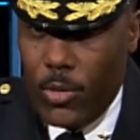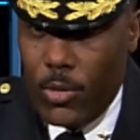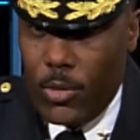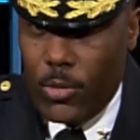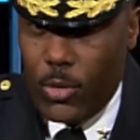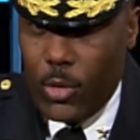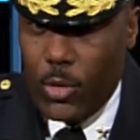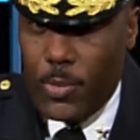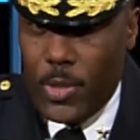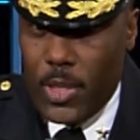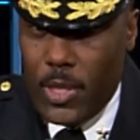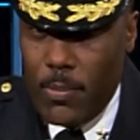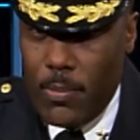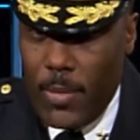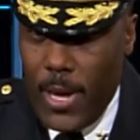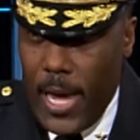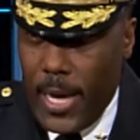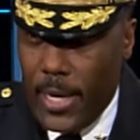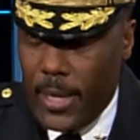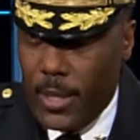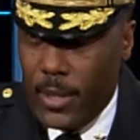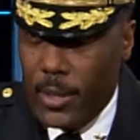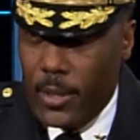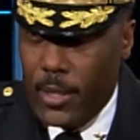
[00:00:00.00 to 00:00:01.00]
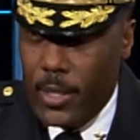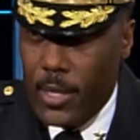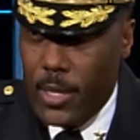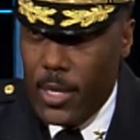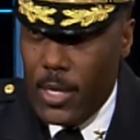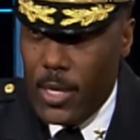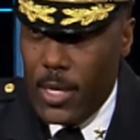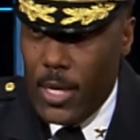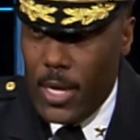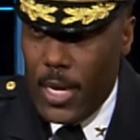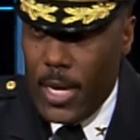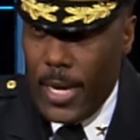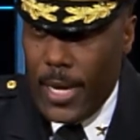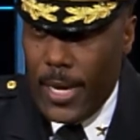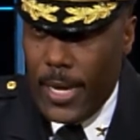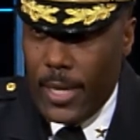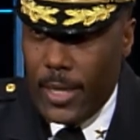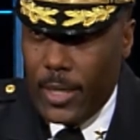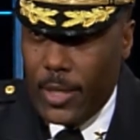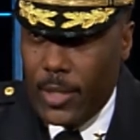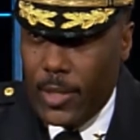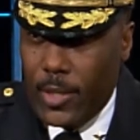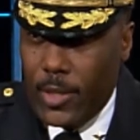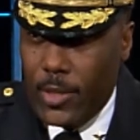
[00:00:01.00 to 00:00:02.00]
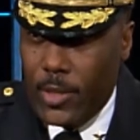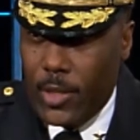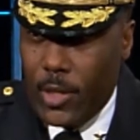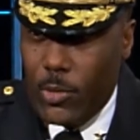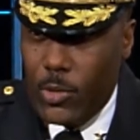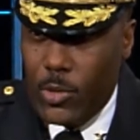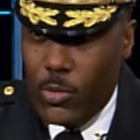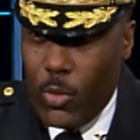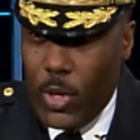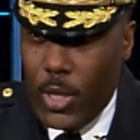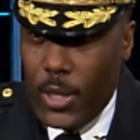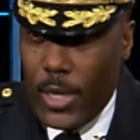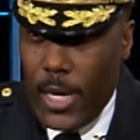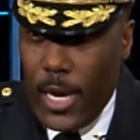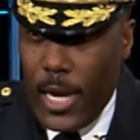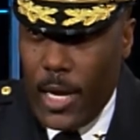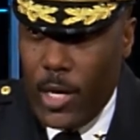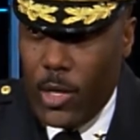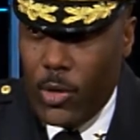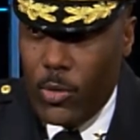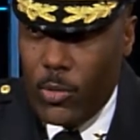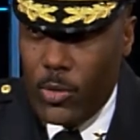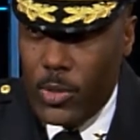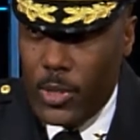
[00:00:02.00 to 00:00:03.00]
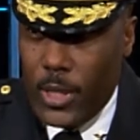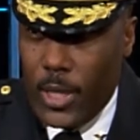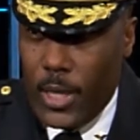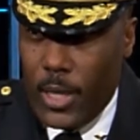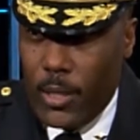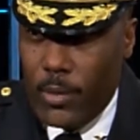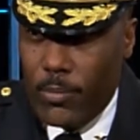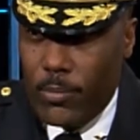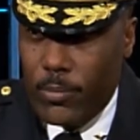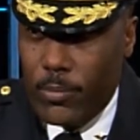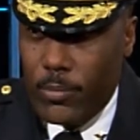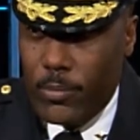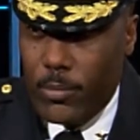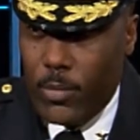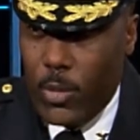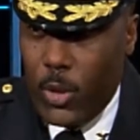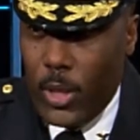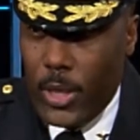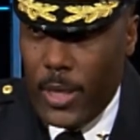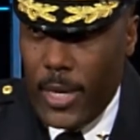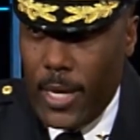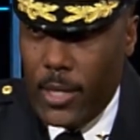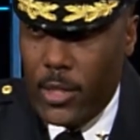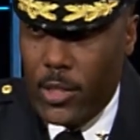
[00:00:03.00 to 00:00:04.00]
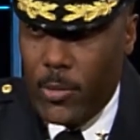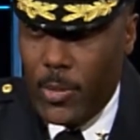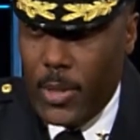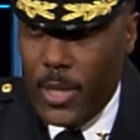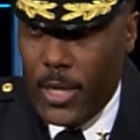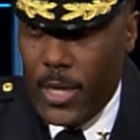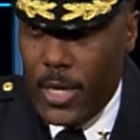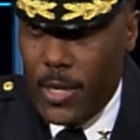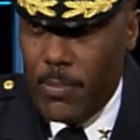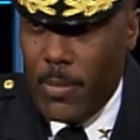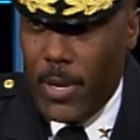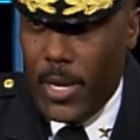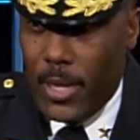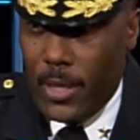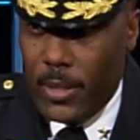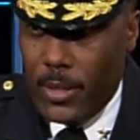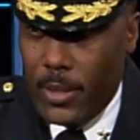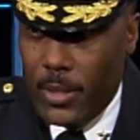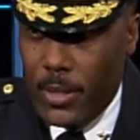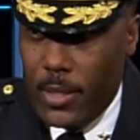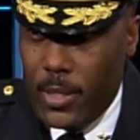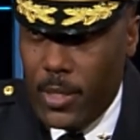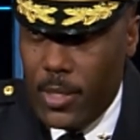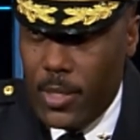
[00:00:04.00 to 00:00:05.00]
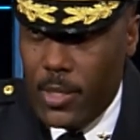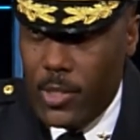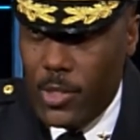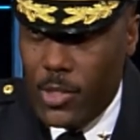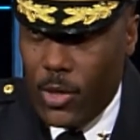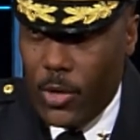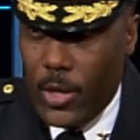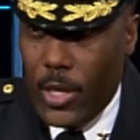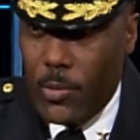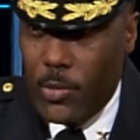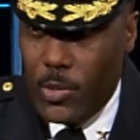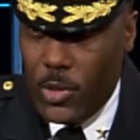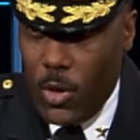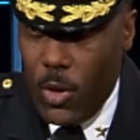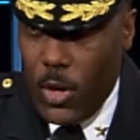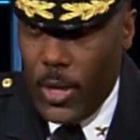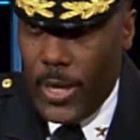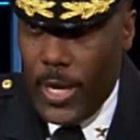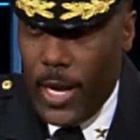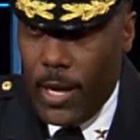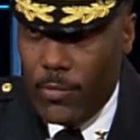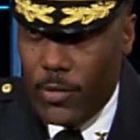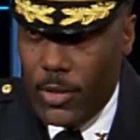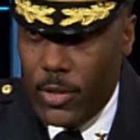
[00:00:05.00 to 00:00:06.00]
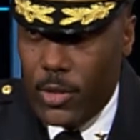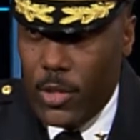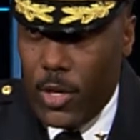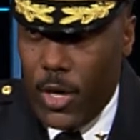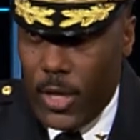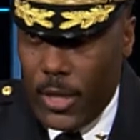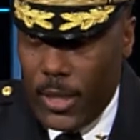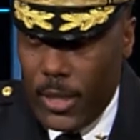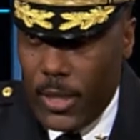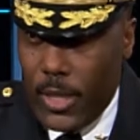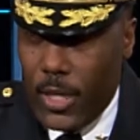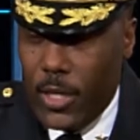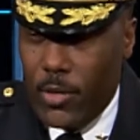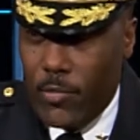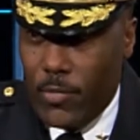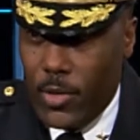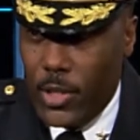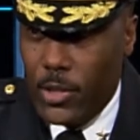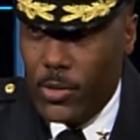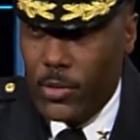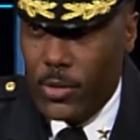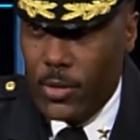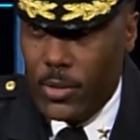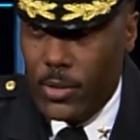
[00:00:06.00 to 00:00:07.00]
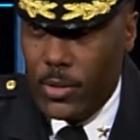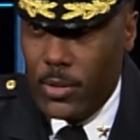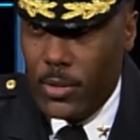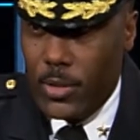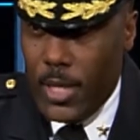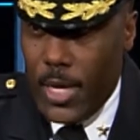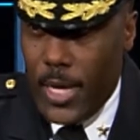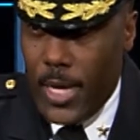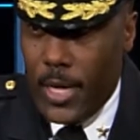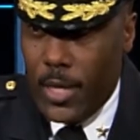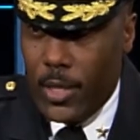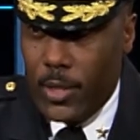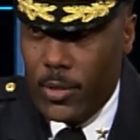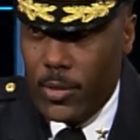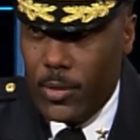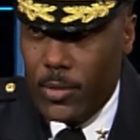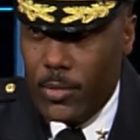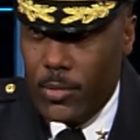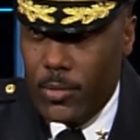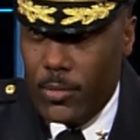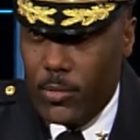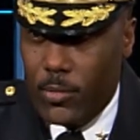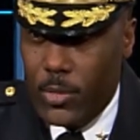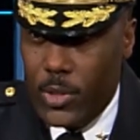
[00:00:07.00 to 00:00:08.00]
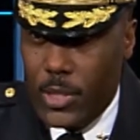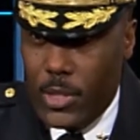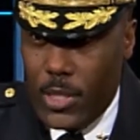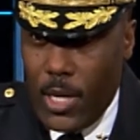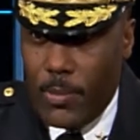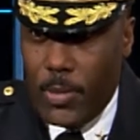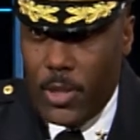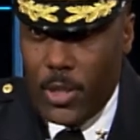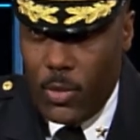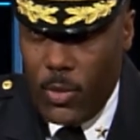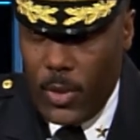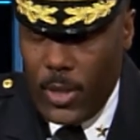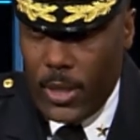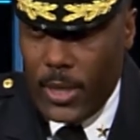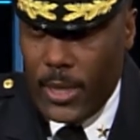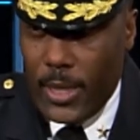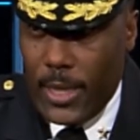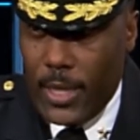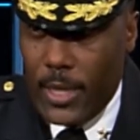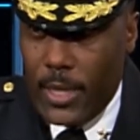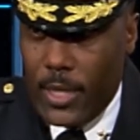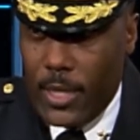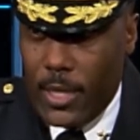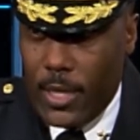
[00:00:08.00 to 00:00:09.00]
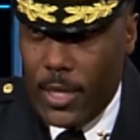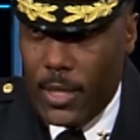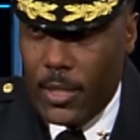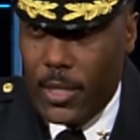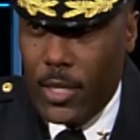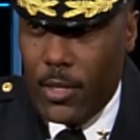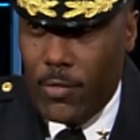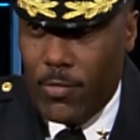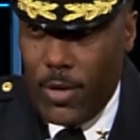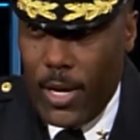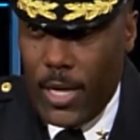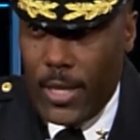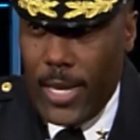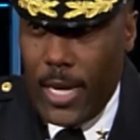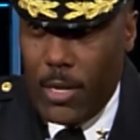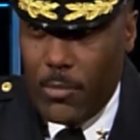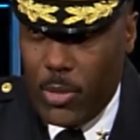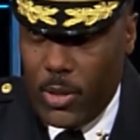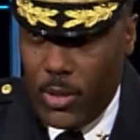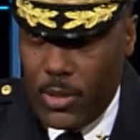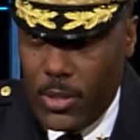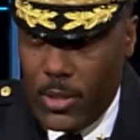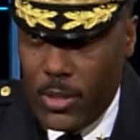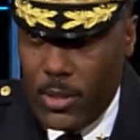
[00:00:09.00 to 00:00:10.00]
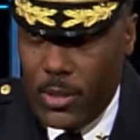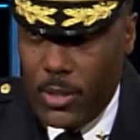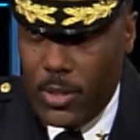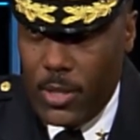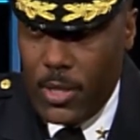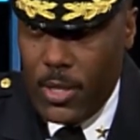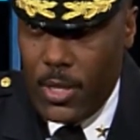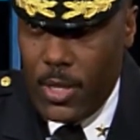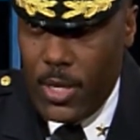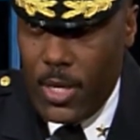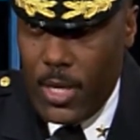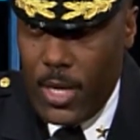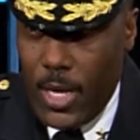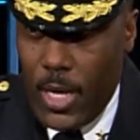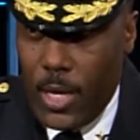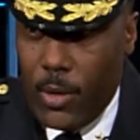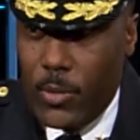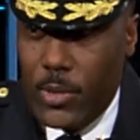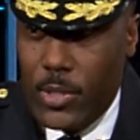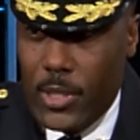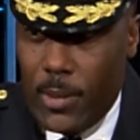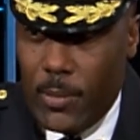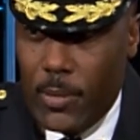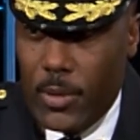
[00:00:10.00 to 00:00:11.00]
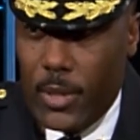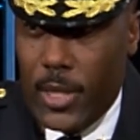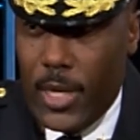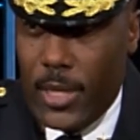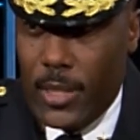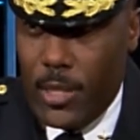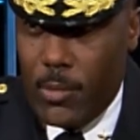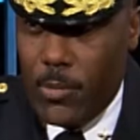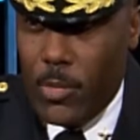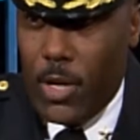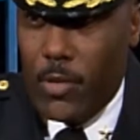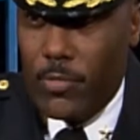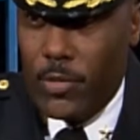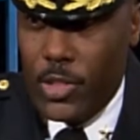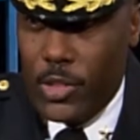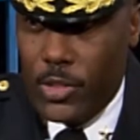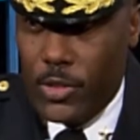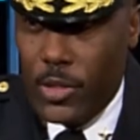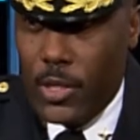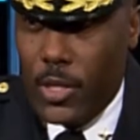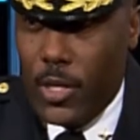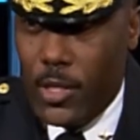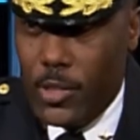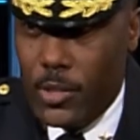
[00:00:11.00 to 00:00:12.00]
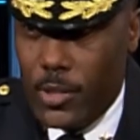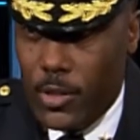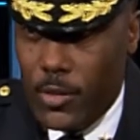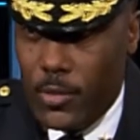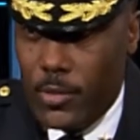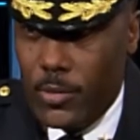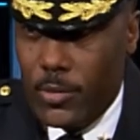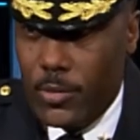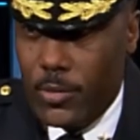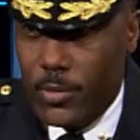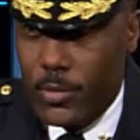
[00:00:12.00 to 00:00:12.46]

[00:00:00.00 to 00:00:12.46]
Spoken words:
groups combating, and there was one guy who was pointed out to be a hitman. So he was going after targeted individuals, and we subsequently identified that person and was able to get them off the street also.